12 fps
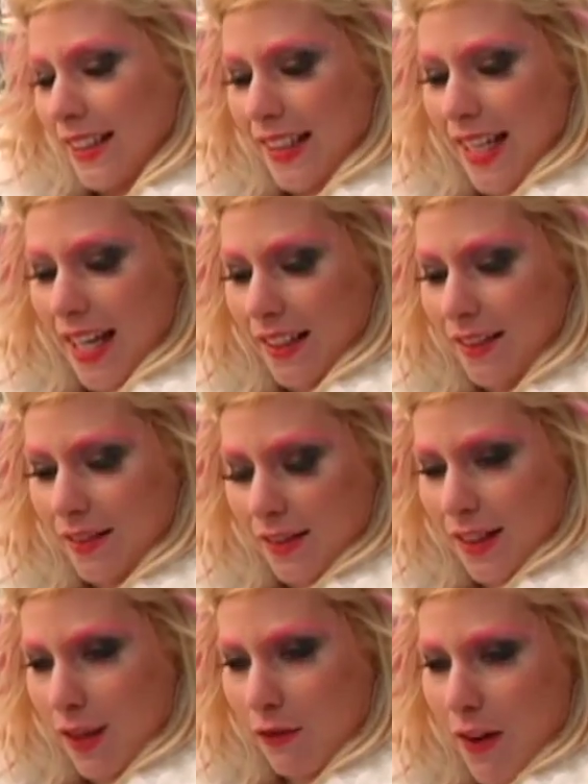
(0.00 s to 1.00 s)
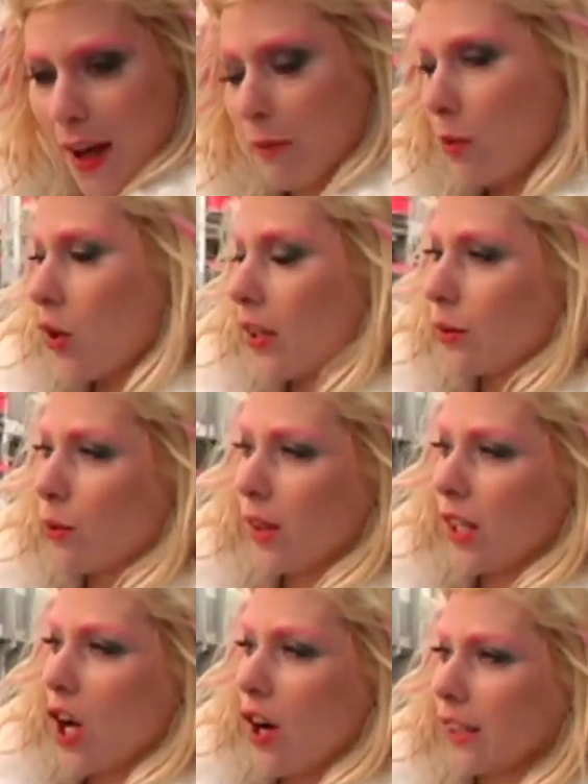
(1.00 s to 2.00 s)
get the vibe going with
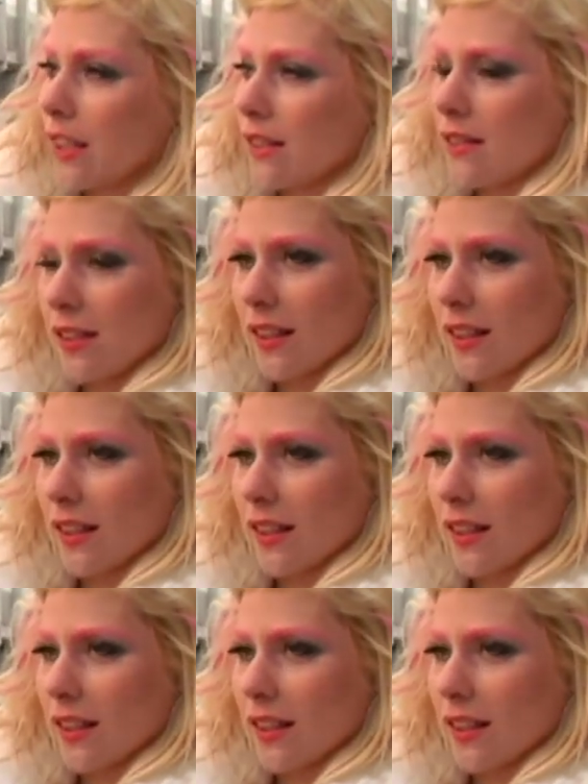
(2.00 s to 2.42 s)
the audience